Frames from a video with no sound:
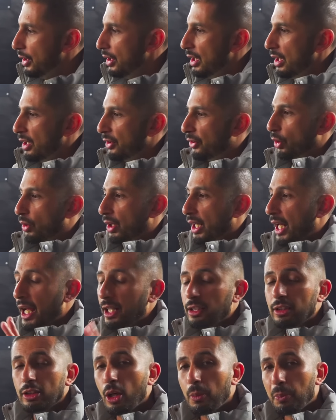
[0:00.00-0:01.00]
So
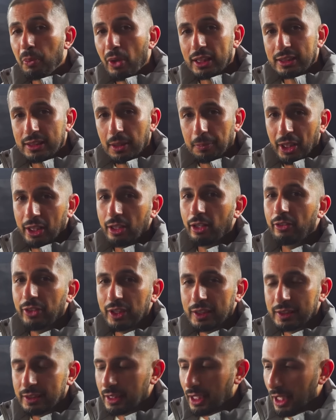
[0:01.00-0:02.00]
Ragtop was a bit of a
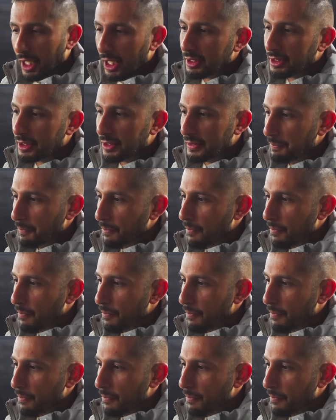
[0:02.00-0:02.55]
stress.